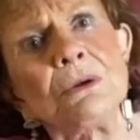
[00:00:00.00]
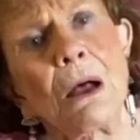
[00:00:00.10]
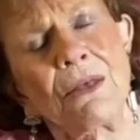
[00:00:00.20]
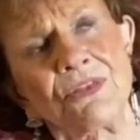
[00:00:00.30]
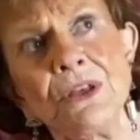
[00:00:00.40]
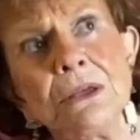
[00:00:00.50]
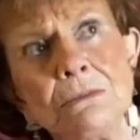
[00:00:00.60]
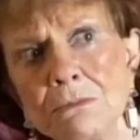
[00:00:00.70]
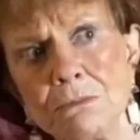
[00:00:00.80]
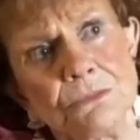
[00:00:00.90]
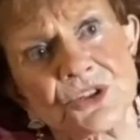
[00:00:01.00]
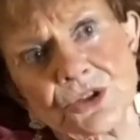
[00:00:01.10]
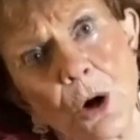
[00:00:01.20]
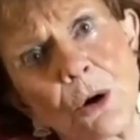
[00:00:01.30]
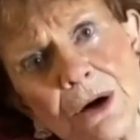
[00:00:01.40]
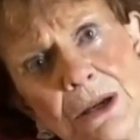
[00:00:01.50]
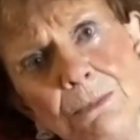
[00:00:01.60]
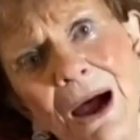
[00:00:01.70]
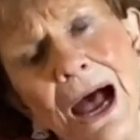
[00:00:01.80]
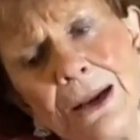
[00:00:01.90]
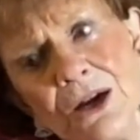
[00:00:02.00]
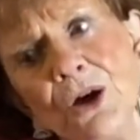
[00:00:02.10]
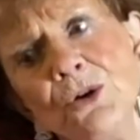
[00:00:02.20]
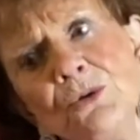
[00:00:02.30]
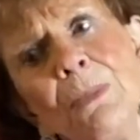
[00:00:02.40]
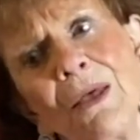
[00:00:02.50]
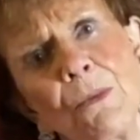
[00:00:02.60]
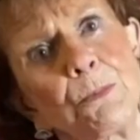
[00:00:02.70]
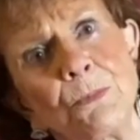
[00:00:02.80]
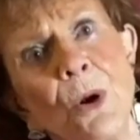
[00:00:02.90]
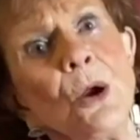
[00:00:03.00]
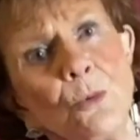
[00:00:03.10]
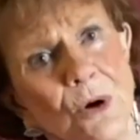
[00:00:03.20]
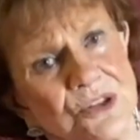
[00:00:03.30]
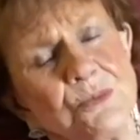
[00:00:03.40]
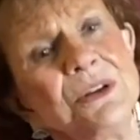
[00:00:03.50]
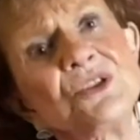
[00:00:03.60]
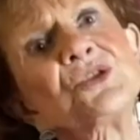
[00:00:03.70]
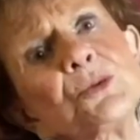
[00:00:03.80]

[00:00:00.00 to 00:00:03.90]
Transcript: I think, started by and owned by the Westminster